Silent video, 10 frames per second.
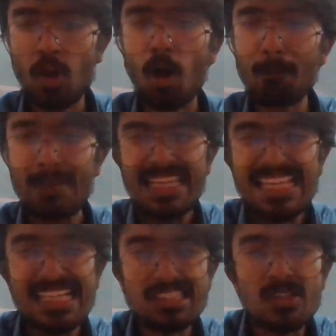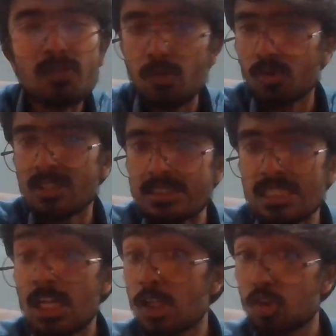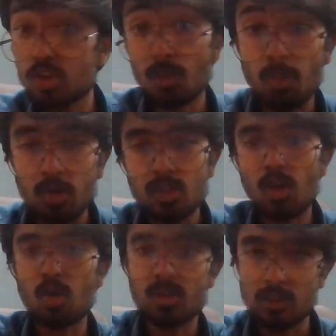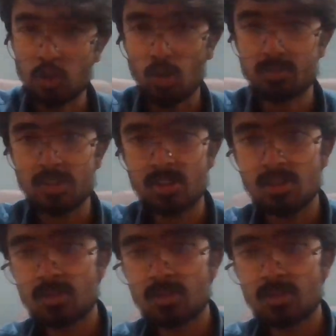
obligation for us to support the local shops?